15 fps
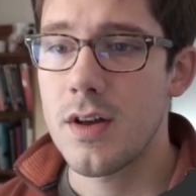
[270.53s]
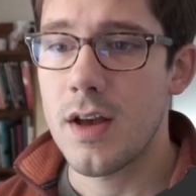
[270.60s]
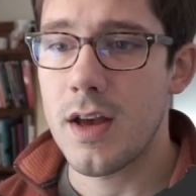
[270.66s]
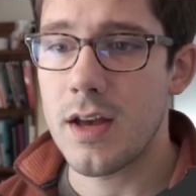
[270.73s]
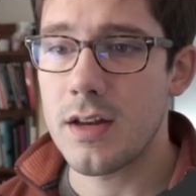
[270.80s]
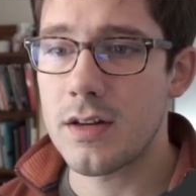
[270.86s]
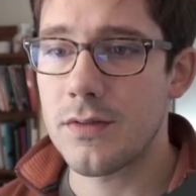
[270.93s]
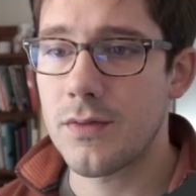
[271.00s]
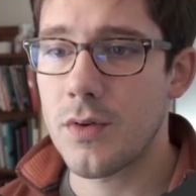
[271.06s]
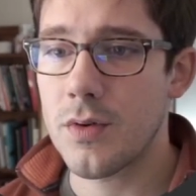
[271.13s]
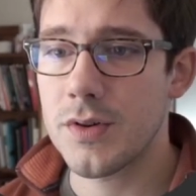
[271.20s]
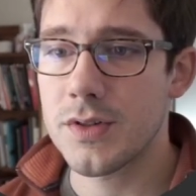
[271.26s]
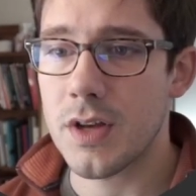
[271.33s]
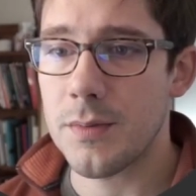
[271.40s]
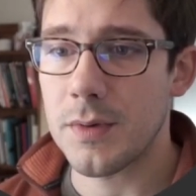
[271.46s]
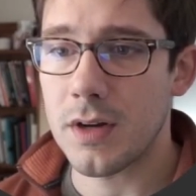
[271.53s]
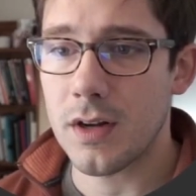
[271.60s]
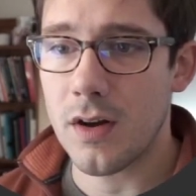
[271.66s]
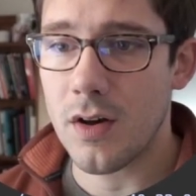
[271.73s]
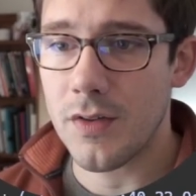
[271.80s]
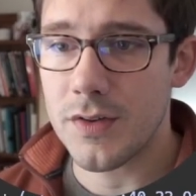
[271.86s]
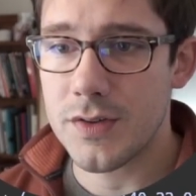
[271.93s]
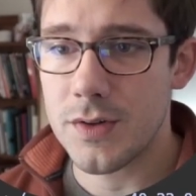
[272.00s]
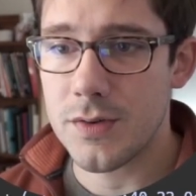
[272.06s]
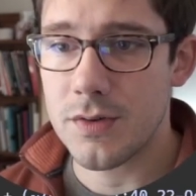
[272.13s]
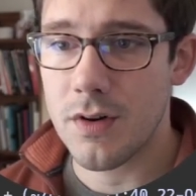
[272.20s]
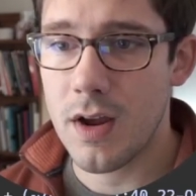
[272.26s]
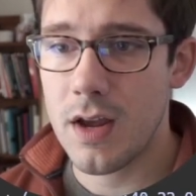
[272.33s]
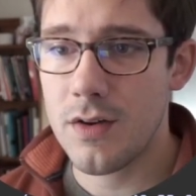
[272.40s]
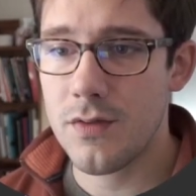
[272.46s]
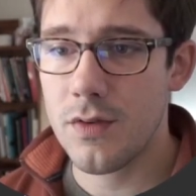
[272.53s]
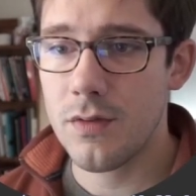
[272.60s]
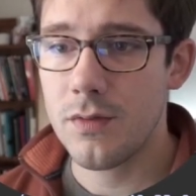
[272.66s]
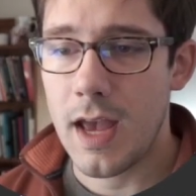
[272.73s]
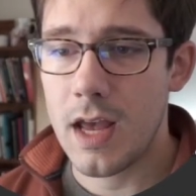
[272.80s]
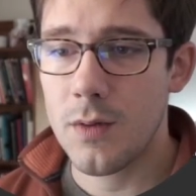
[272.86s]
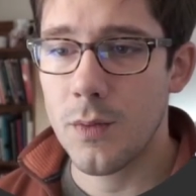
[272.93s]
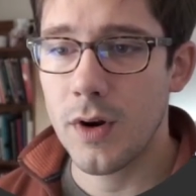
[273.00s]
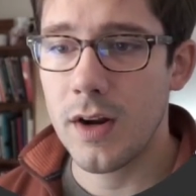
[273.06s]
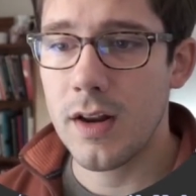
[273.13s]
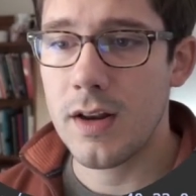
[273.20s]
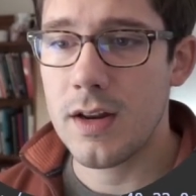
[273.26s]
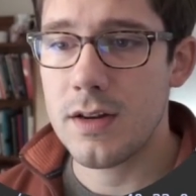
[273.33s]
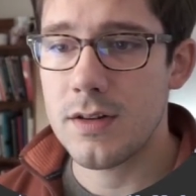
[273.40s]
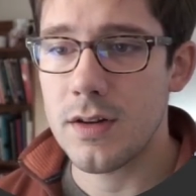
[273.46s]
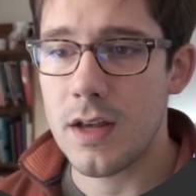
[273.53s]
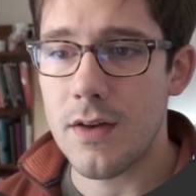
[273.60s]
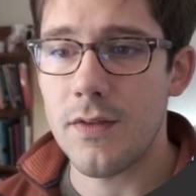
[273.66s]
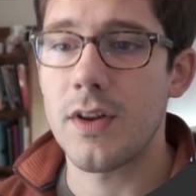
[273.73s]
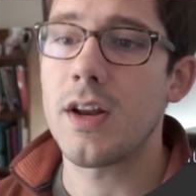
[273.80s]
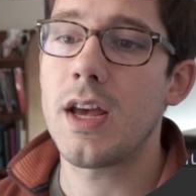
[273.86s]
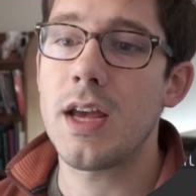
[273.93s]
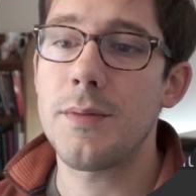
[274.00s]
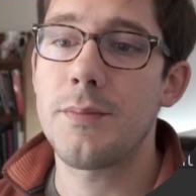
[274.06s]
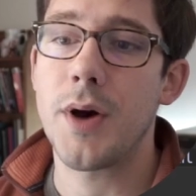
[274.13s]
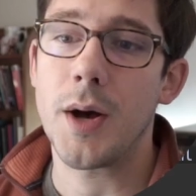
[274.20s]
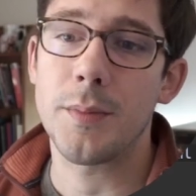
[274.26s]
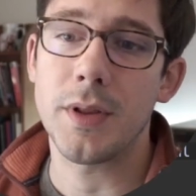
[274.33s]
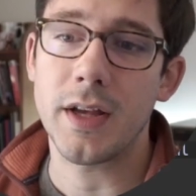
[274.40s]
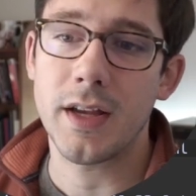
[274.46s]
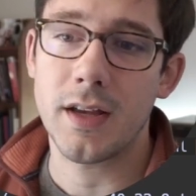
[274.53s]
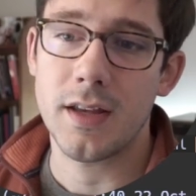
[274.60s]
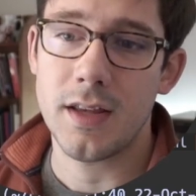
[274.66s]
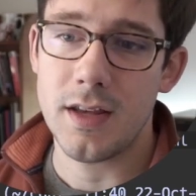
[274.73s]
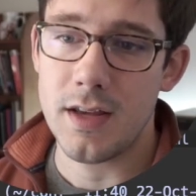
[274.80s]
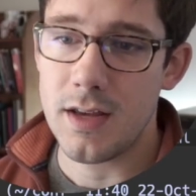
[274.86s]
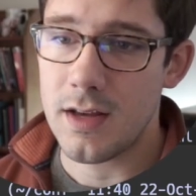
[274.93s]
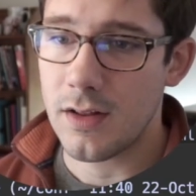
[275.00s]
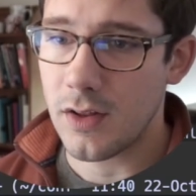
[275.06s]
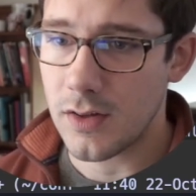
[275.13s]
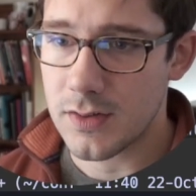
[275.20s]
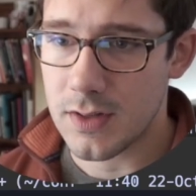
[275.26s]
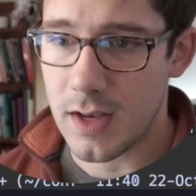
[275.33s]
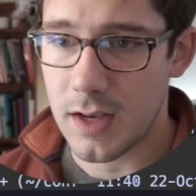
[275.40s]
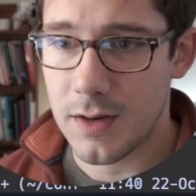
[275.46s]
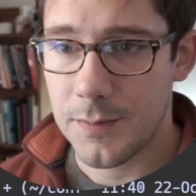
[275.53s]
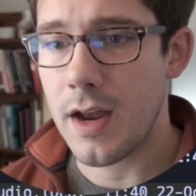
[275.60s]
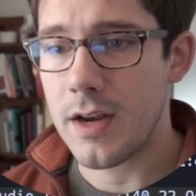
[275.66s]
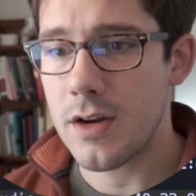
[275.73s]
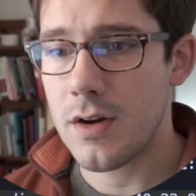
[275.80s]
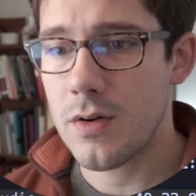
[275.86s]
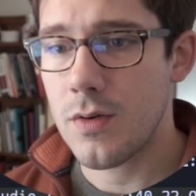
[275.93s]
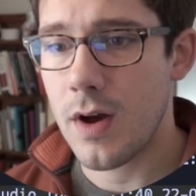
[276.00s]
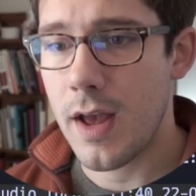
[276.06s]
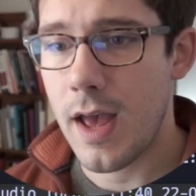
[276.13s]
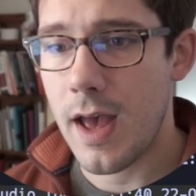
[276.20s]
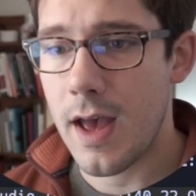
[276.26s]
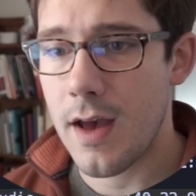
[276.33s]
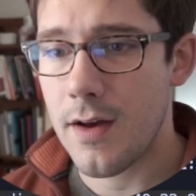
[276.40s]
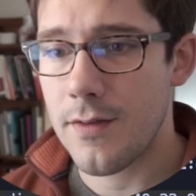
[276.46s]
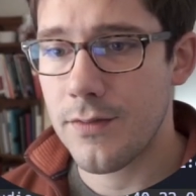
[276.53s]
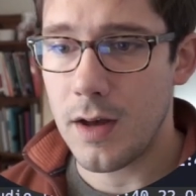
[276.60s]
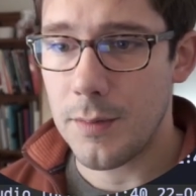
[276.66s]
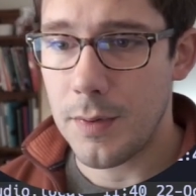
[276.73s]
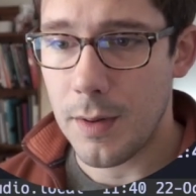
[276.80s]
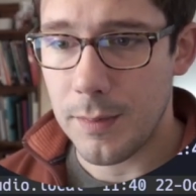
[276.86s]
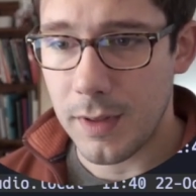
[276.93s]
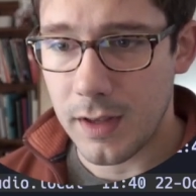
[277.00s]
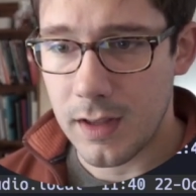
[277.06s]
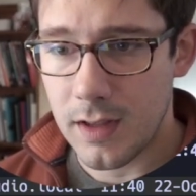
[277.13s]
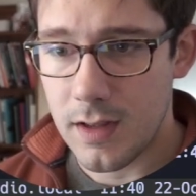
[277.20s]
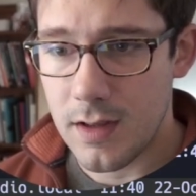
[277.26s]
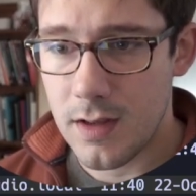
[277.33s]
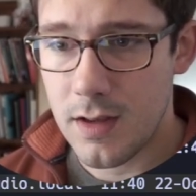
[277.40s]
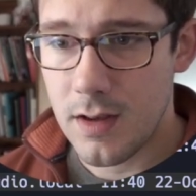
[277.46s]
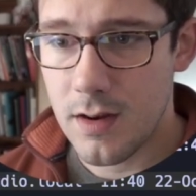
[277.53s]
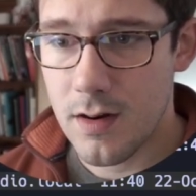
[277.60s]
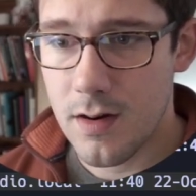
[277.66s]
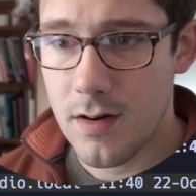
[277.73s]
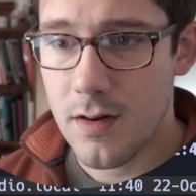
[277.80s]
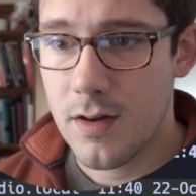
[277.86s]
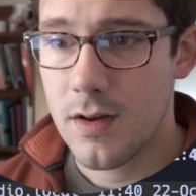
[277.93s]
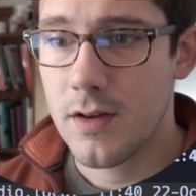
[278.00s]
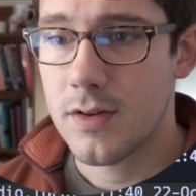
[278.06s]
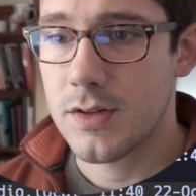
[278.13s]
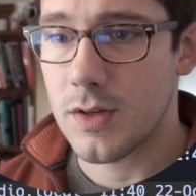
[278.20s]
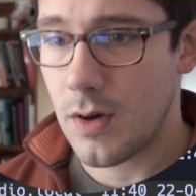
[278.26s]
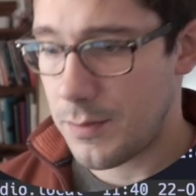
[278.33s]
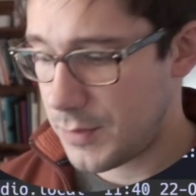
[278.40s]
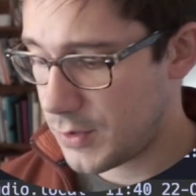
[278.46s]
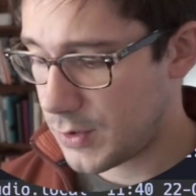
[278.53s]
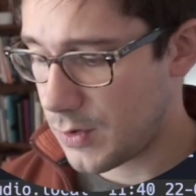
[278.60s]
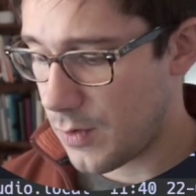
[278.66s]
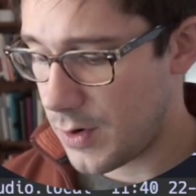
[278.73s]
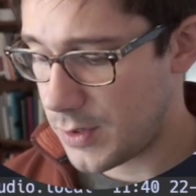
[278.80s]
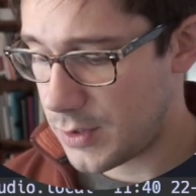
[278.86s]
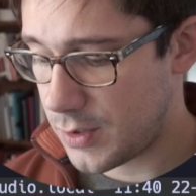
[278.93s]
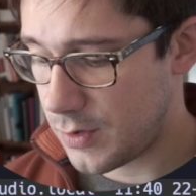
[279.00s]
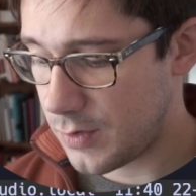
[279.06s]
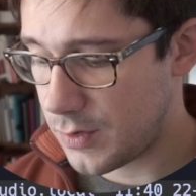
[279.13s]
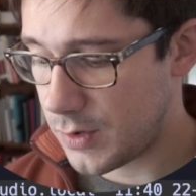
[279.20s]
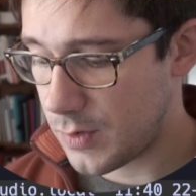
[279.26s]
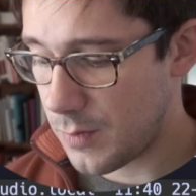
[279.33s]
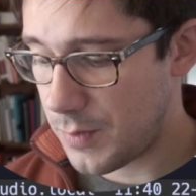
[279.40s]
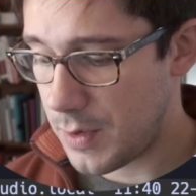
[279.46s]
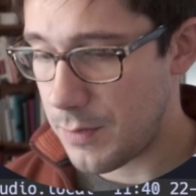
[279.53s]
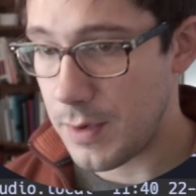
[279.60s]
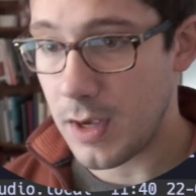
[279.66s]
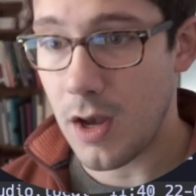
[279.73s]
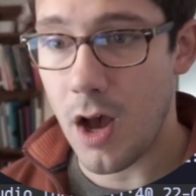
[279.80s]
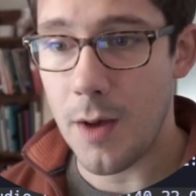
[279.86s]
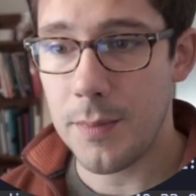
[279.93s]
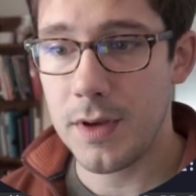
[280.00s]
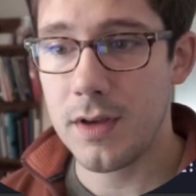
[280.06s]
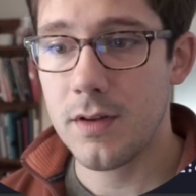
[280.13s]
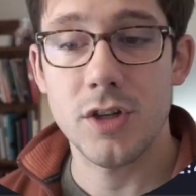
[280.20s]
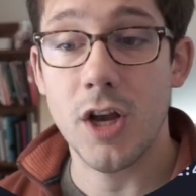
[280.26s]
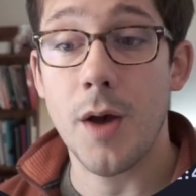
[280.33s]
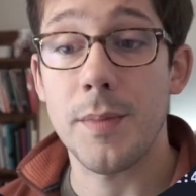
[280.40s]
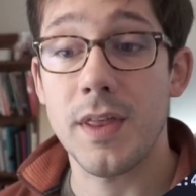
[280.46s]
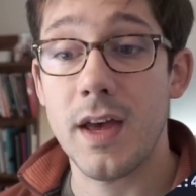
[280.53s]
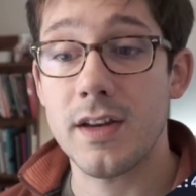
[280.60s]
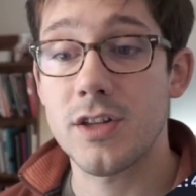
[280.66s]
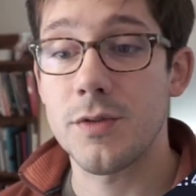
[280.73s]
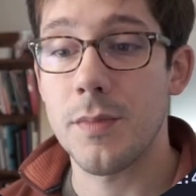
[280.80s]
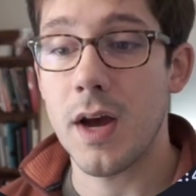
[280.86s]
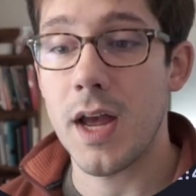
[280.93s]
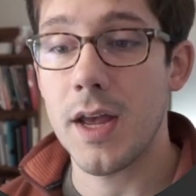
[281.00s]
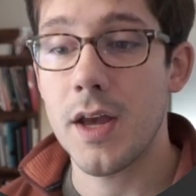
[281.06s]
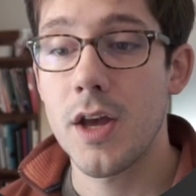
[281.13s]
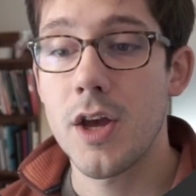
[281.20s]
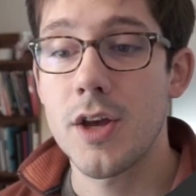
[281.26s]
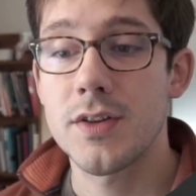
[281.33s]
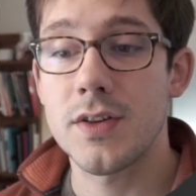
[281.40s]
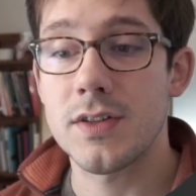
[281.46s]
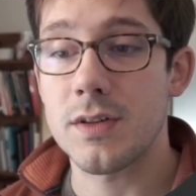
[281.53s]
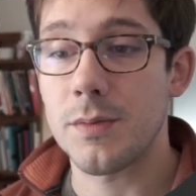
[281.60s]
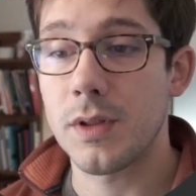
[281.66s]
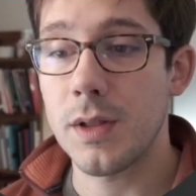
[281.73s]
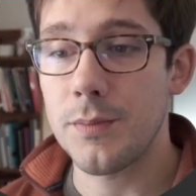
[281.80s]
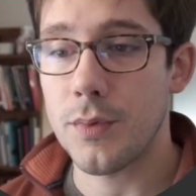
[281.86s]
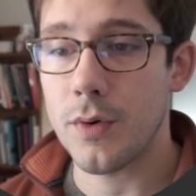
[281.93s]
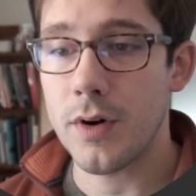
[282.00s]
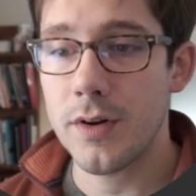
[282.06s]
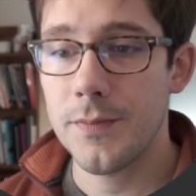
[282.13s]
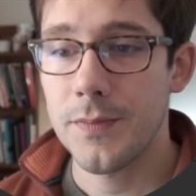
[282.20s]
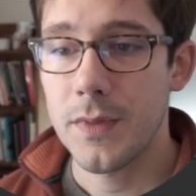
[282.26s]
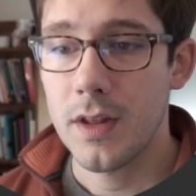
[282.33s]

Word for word: And of course, I'm gonna call this user Andrew, and we're gonna need to give it a public key, it looks like. I know I have a public key here, so I'm just going to do a pb copy to copy that to my system clipboard.